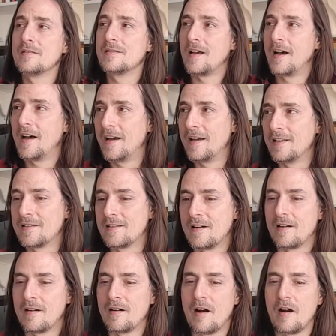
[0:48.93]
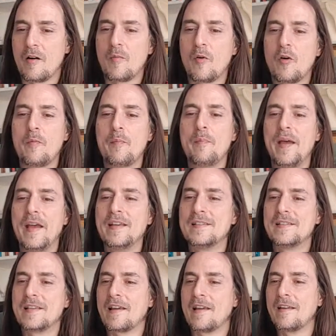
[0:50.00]
sides are our more
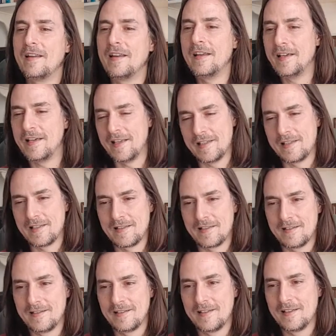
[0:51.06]
basic needs,